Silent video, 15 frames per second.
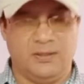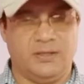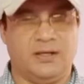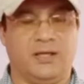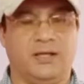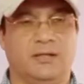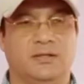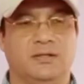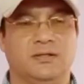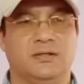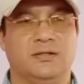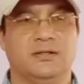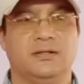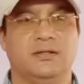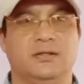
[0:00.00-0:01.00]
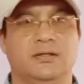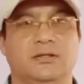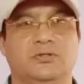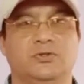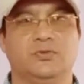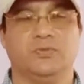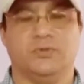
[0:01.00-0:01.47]
and
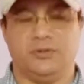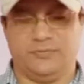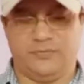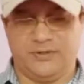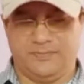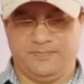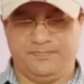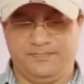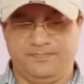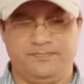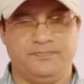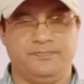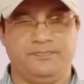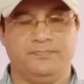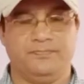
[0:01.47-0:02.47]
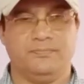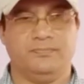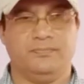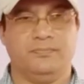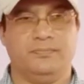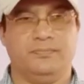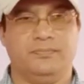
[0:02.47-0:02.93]
each one of
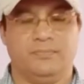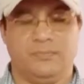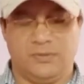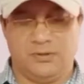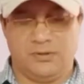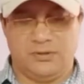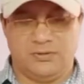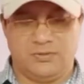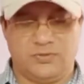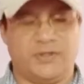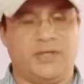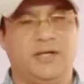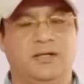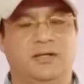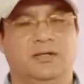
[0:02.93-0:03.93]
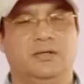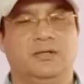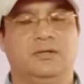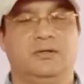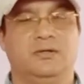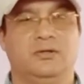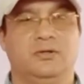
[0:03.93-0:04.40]
them tried
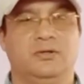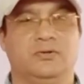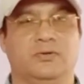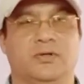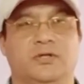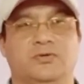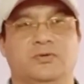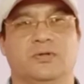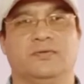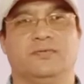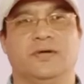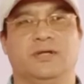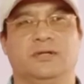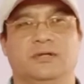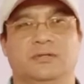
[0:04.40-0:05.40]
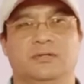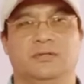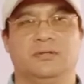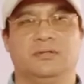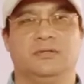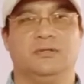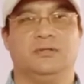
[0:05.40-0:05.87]
to reach to the final
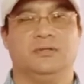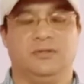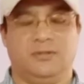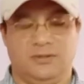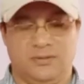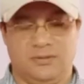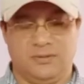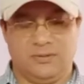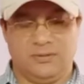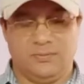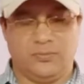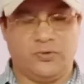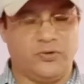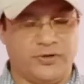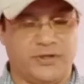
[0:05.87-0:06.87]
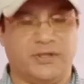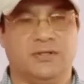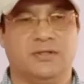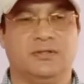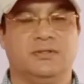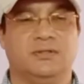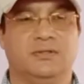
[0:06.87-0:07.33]

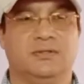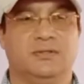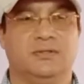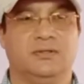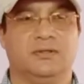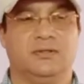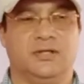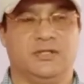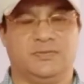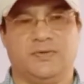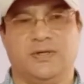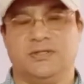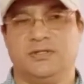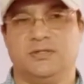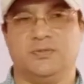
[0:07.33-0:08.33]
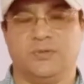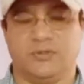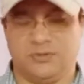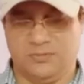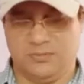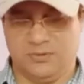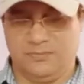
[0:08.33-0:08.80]
point as fast as
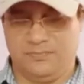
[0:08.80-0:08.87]
possible.